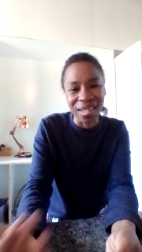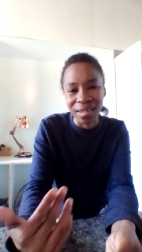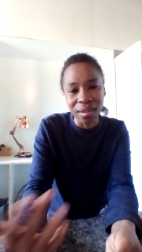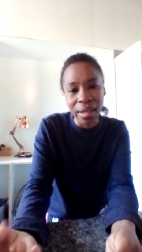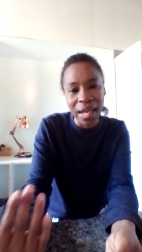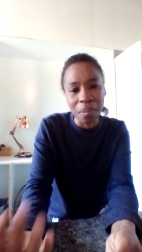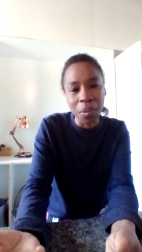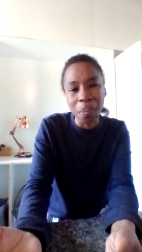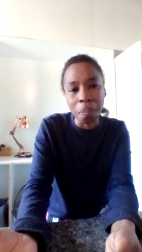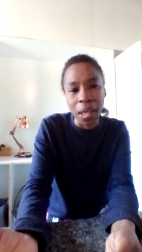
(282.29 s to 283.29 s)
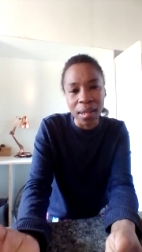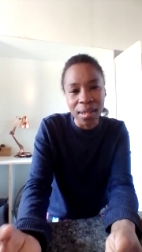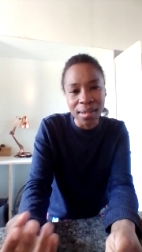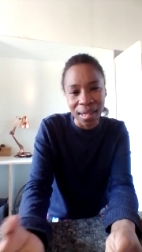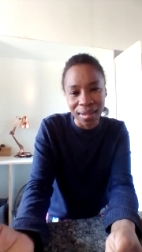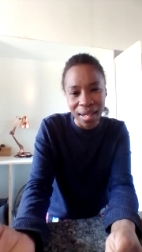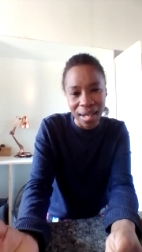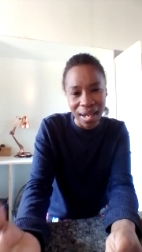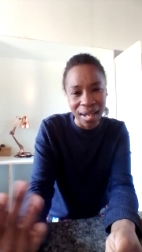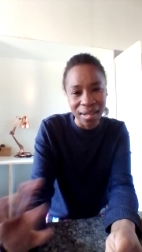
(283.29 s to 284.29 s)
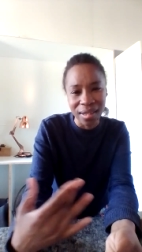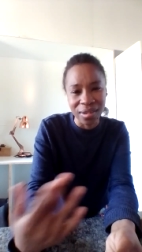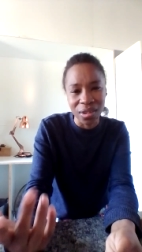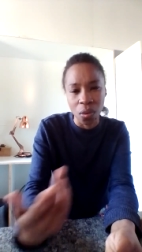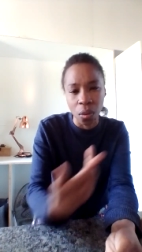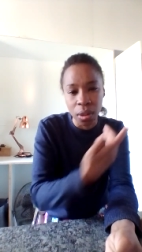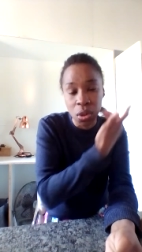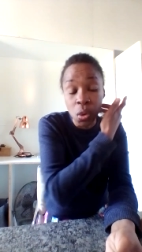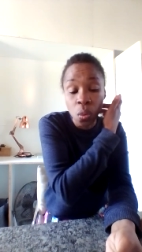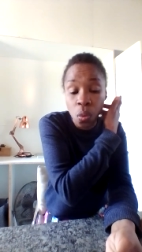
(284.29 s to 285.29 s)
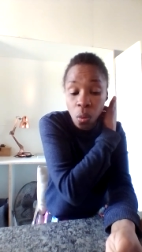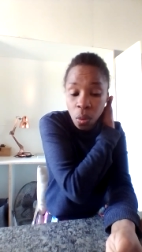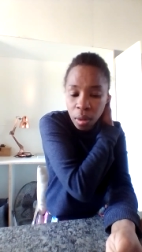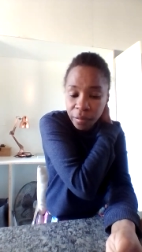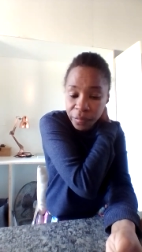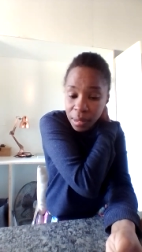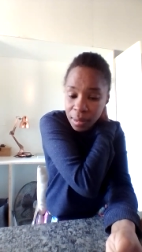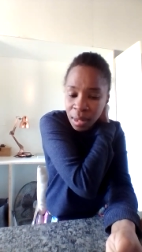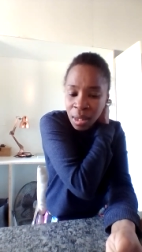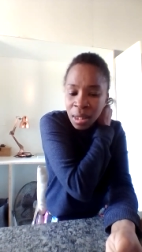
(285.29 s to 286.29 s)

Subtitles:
real admin burdens that they had in regard to all of this.